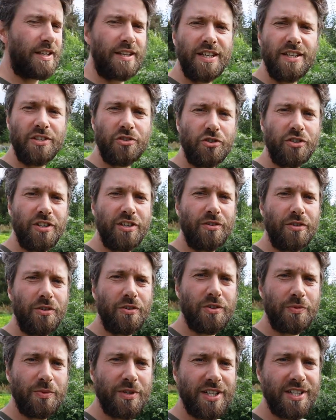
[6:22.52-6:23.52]
In these tree
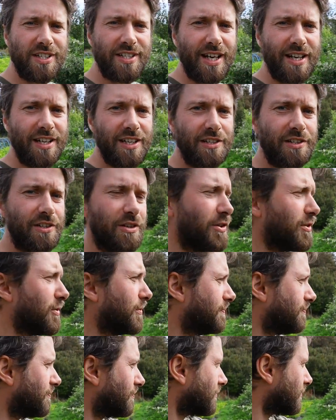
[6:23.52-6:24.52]
rows we decided to
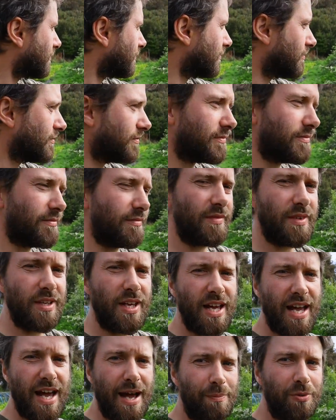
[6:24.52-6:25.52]
go
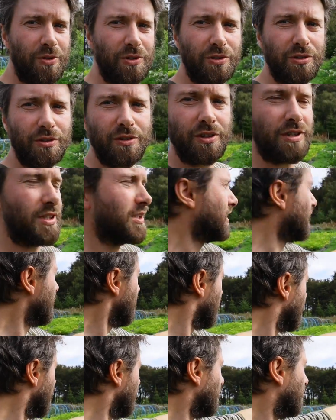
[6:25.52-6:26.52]
apple
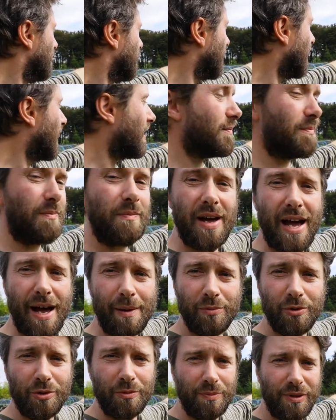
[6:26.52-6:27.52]
plum,
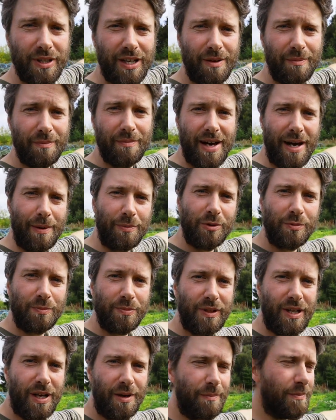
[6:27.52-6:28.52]
apple plum, apple
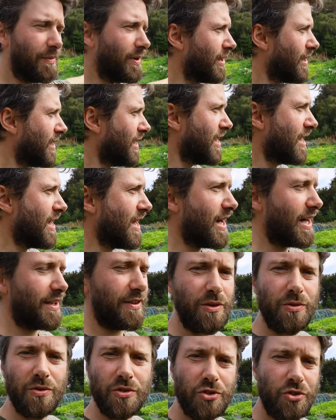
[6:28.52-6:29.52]
plum
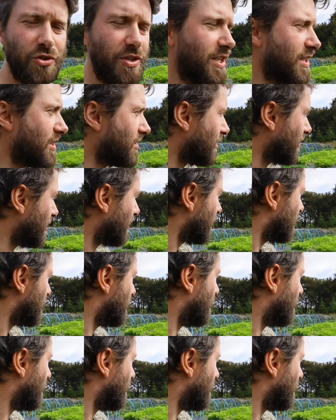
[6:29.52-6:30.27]
and those trees are